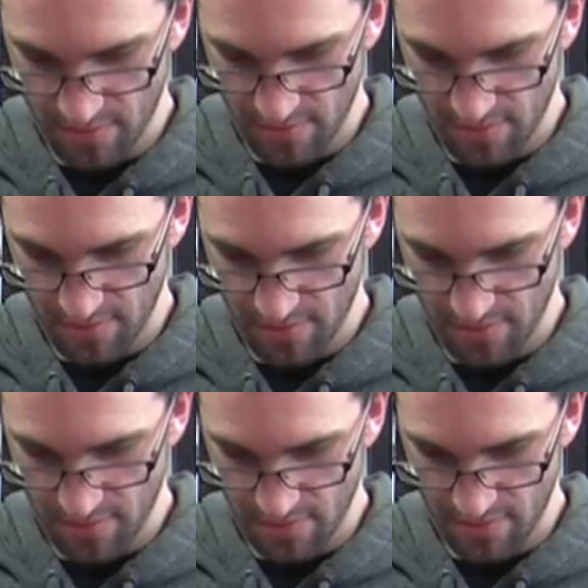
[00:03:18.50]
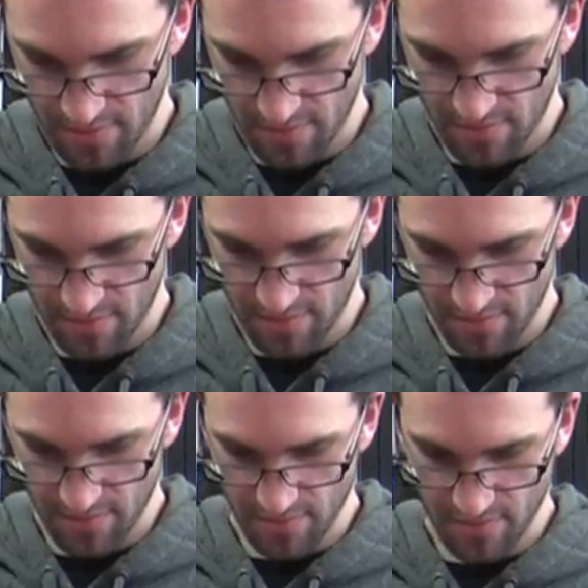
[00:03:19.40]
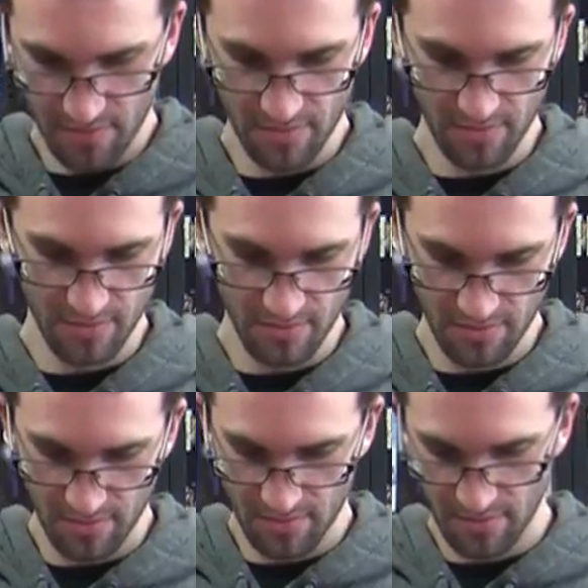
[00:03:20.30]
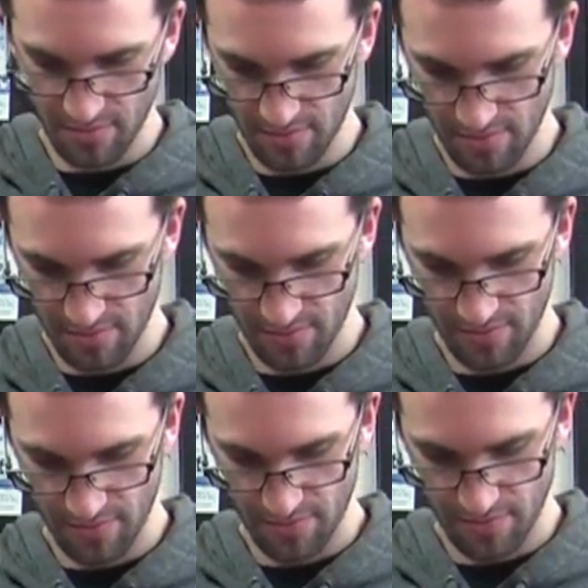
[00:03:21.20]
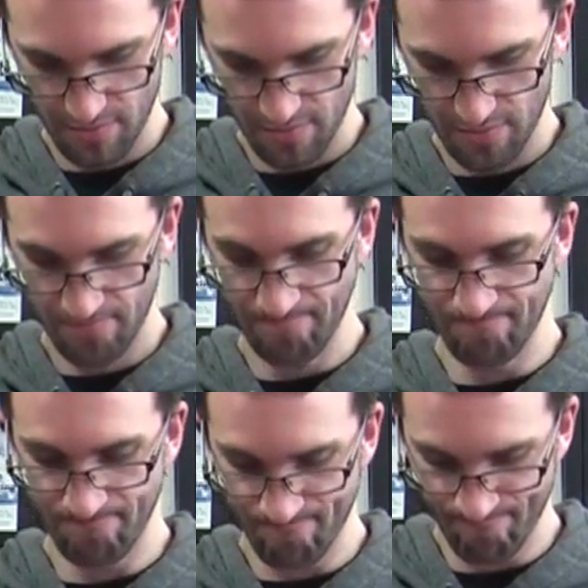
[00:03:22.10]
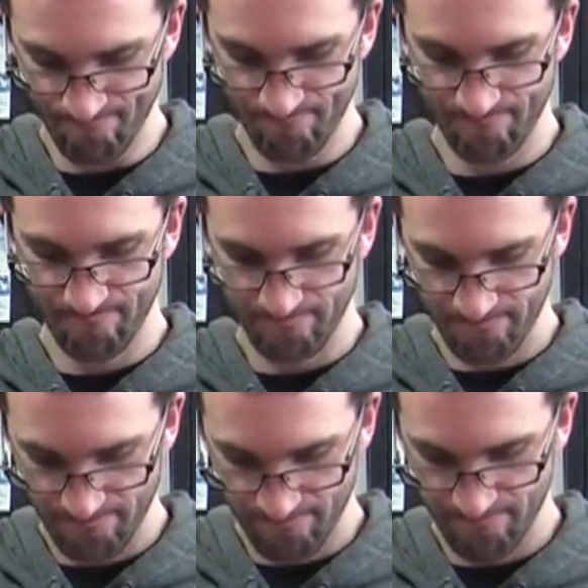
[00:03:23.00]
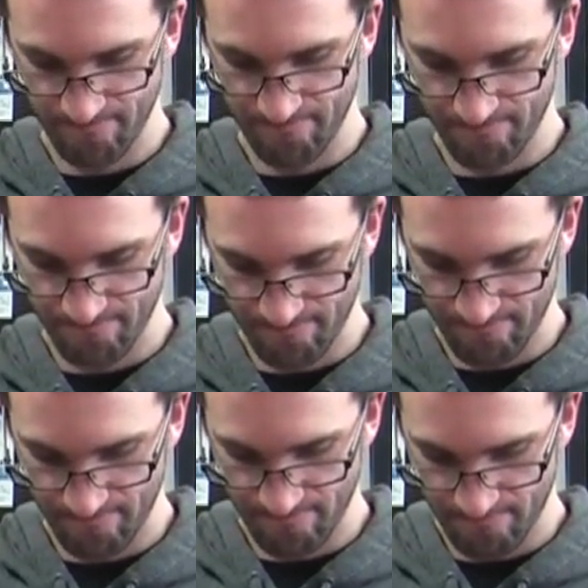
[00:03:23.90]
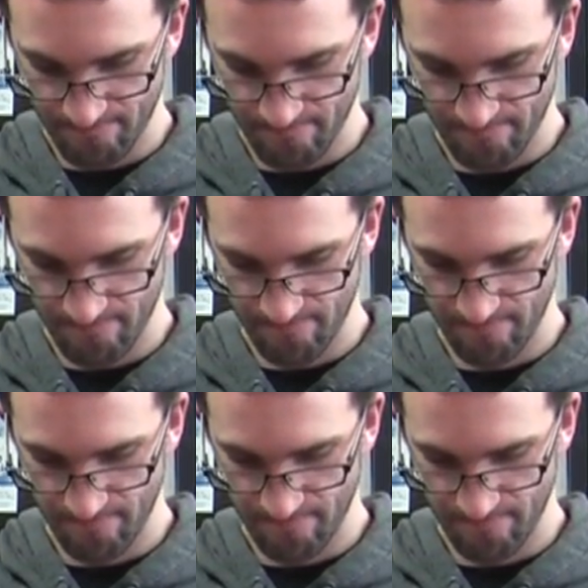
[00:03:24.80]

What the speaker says: [no speech]